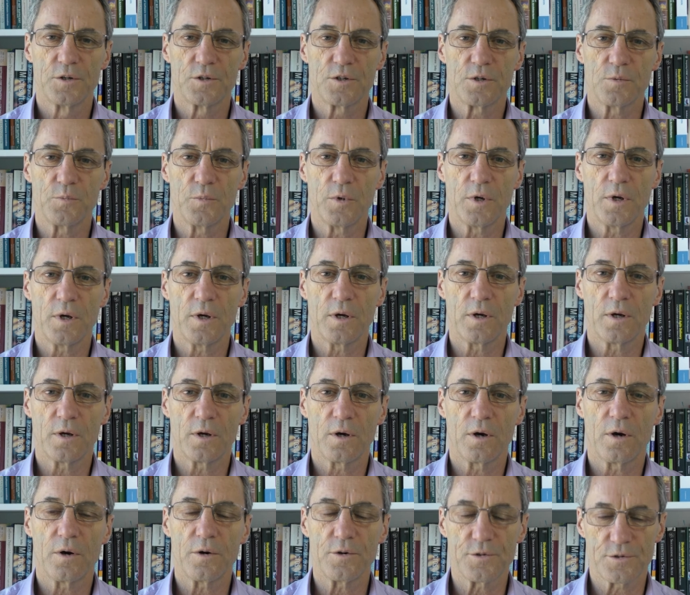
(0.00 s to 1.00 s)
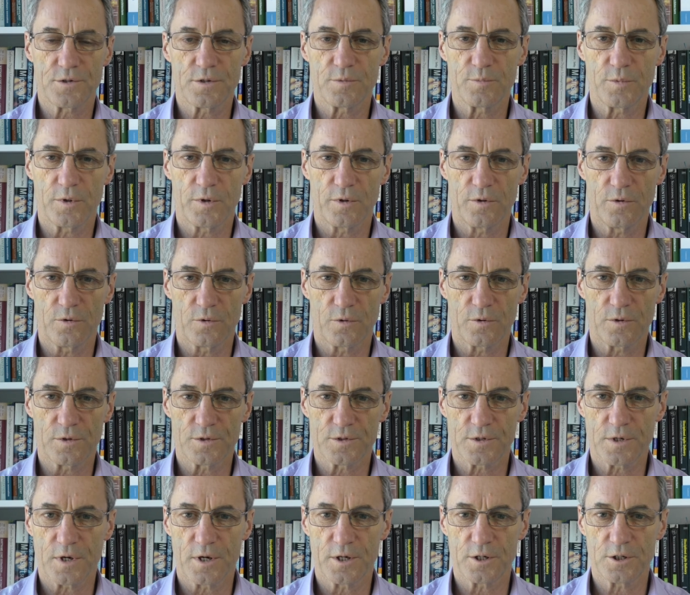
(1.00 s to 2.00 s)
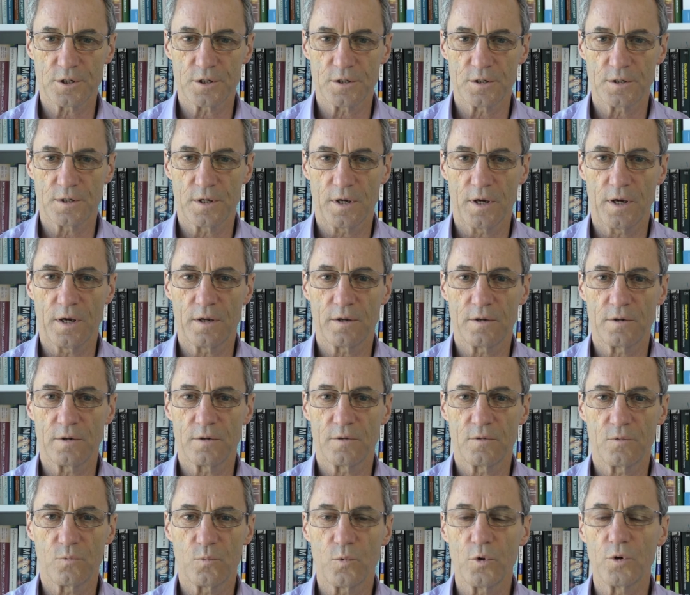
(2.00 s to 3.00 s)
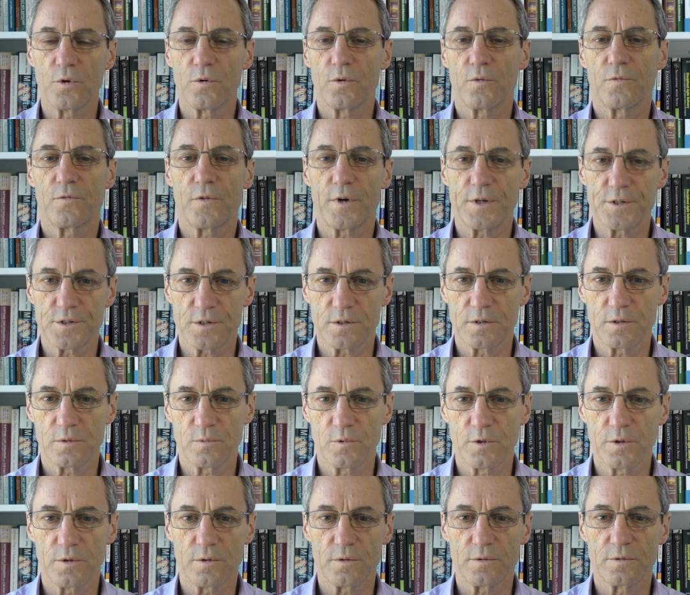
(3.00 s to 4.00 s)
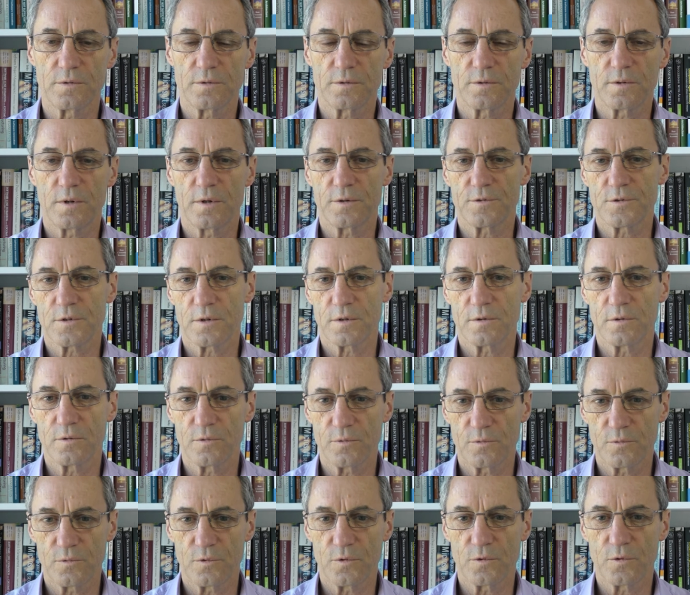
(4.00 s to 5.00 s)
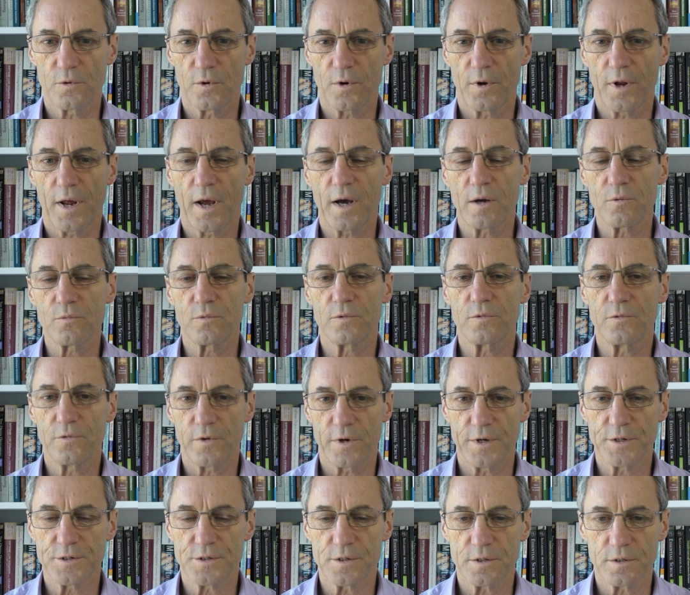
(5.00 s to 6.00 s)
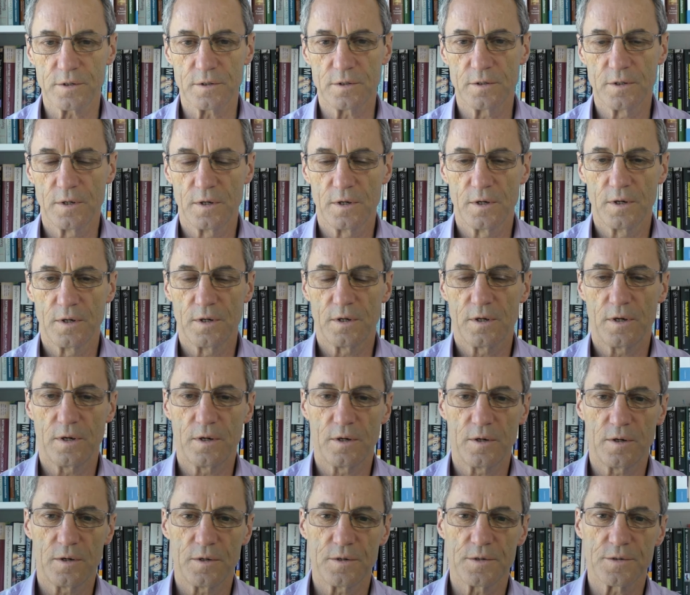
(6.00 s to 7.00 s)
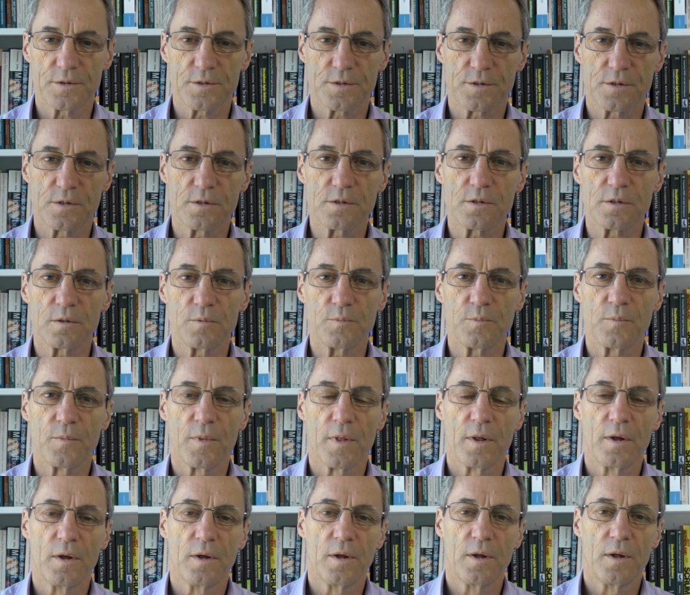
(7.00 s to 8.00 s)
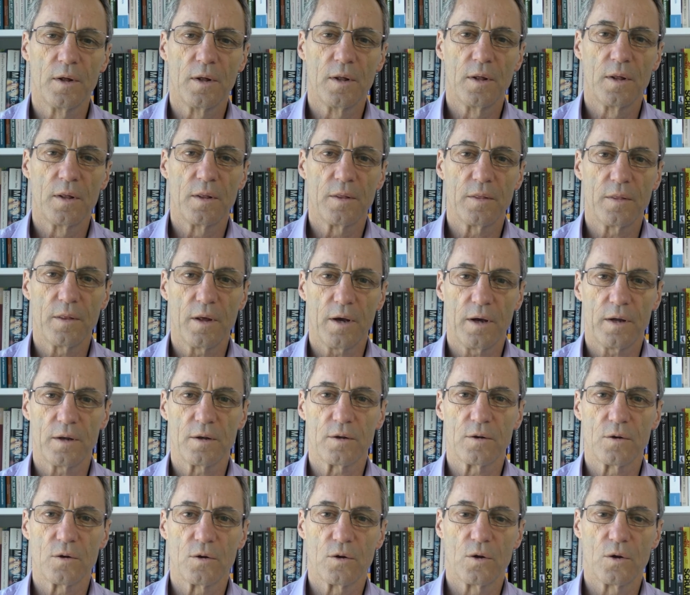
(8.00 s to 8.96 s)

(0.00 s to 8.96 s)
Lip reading: to being hosted by the organization and well facing the world. So you've got an outward-facing system that